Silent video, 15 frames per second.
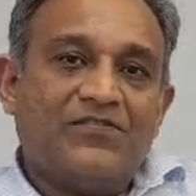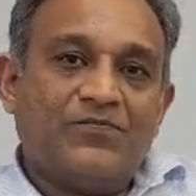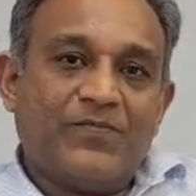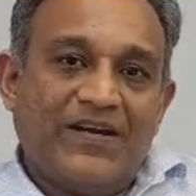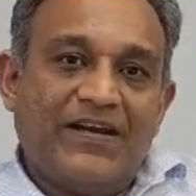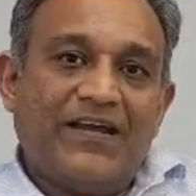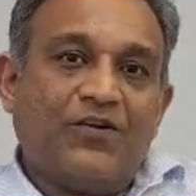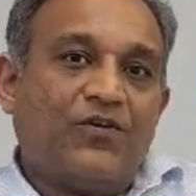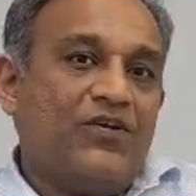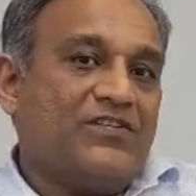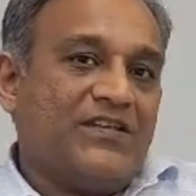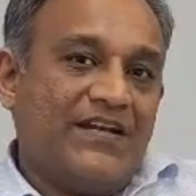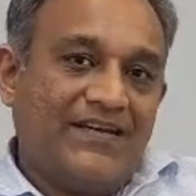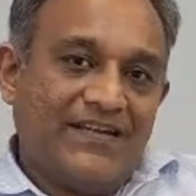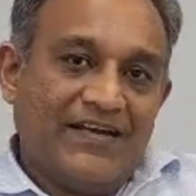spread
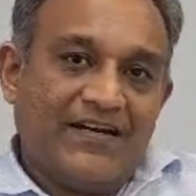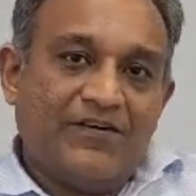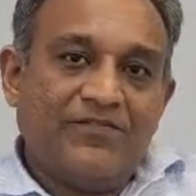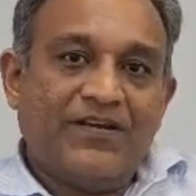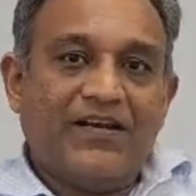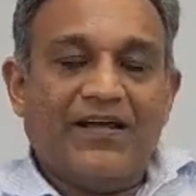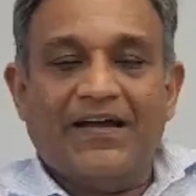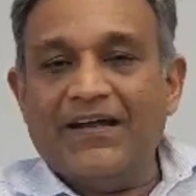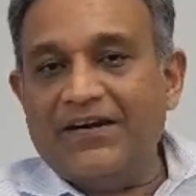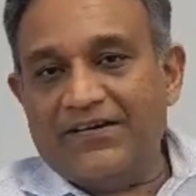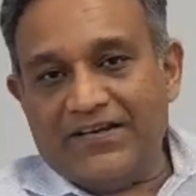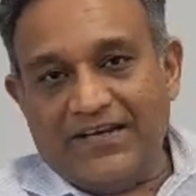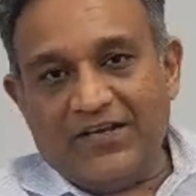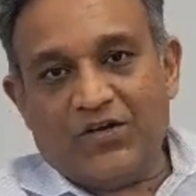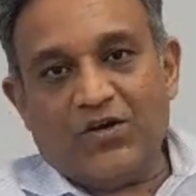across IT hardware
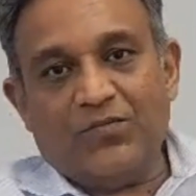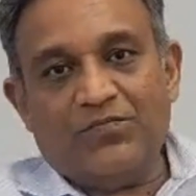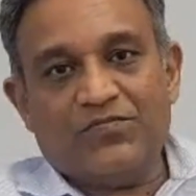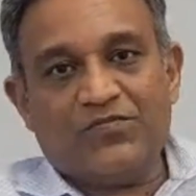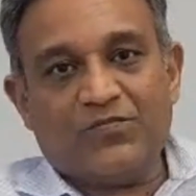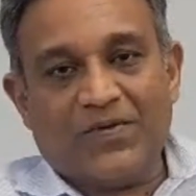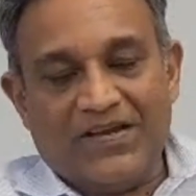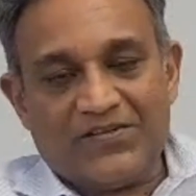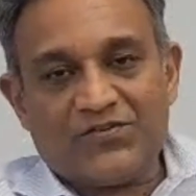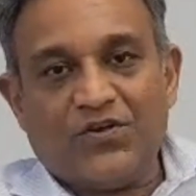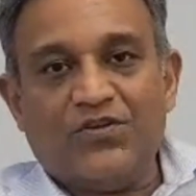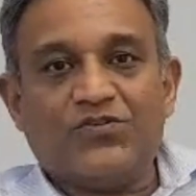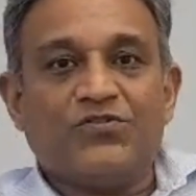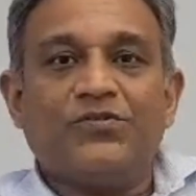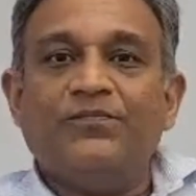and telecom space
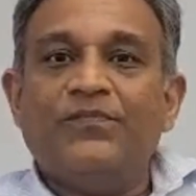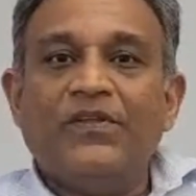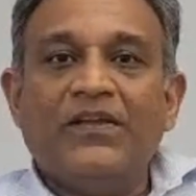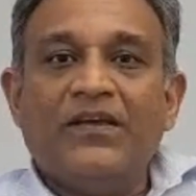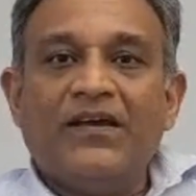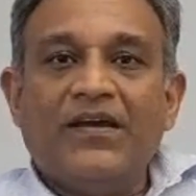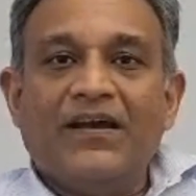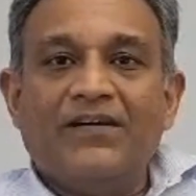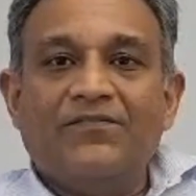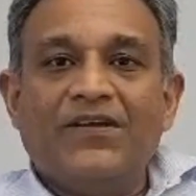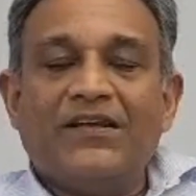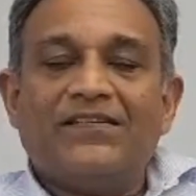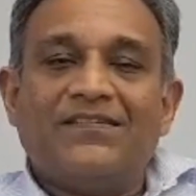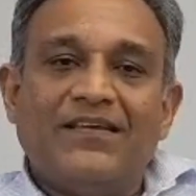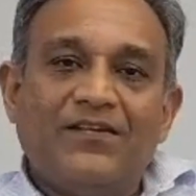also. And
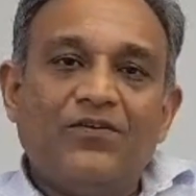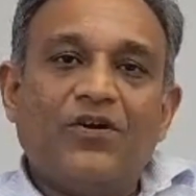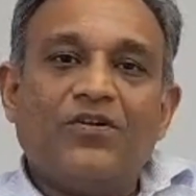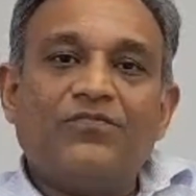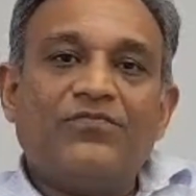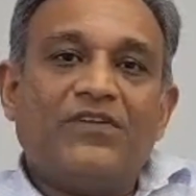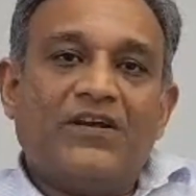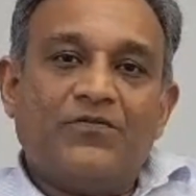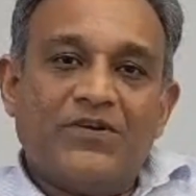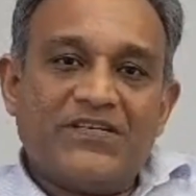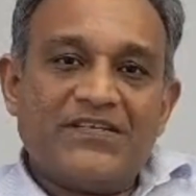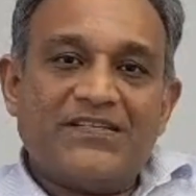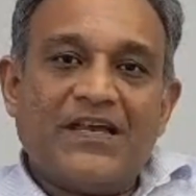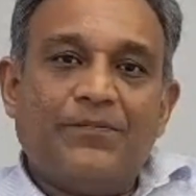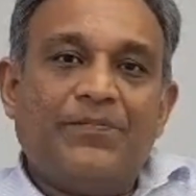we are seeing a lot of
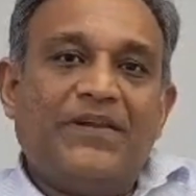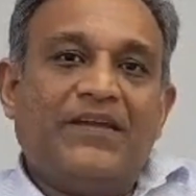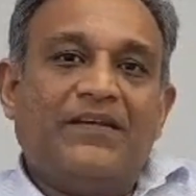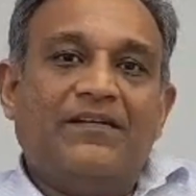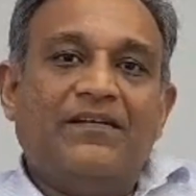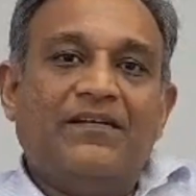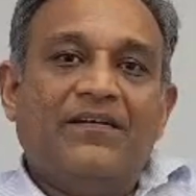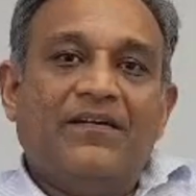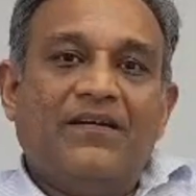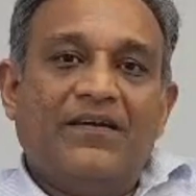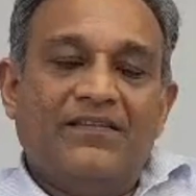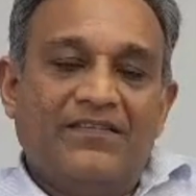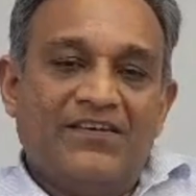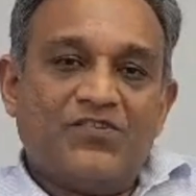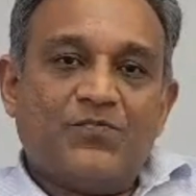convergence happening
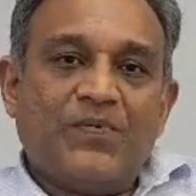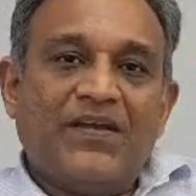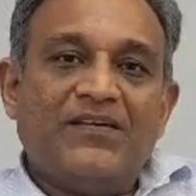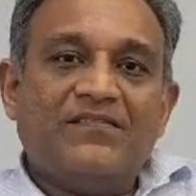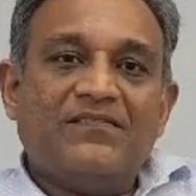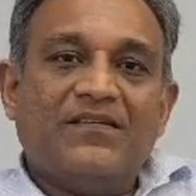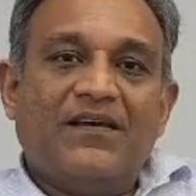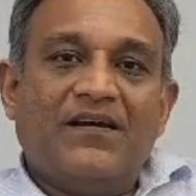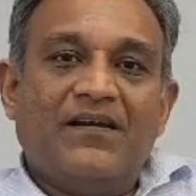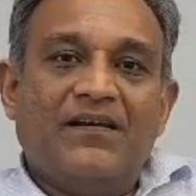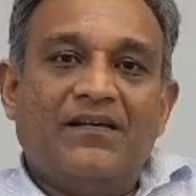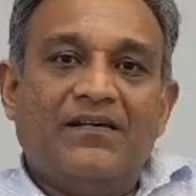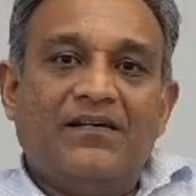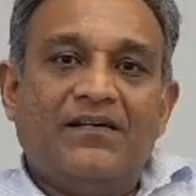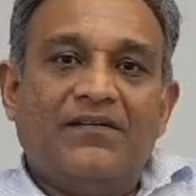in this space.
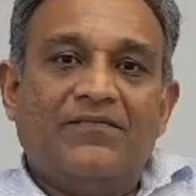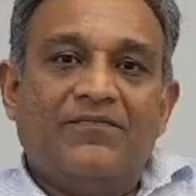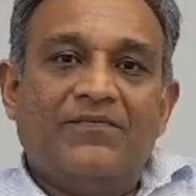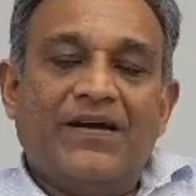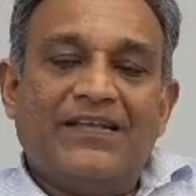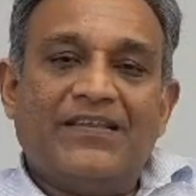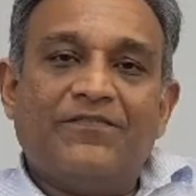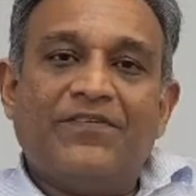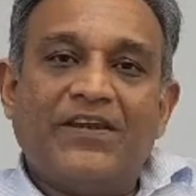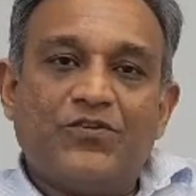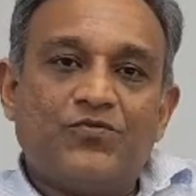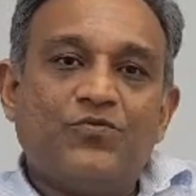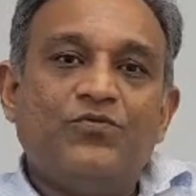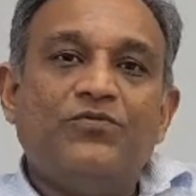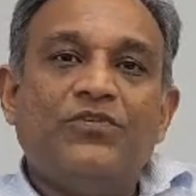And I think very
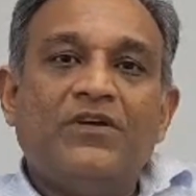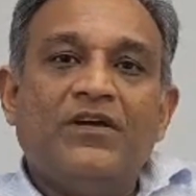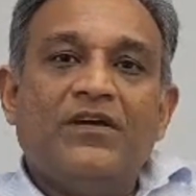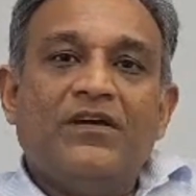soon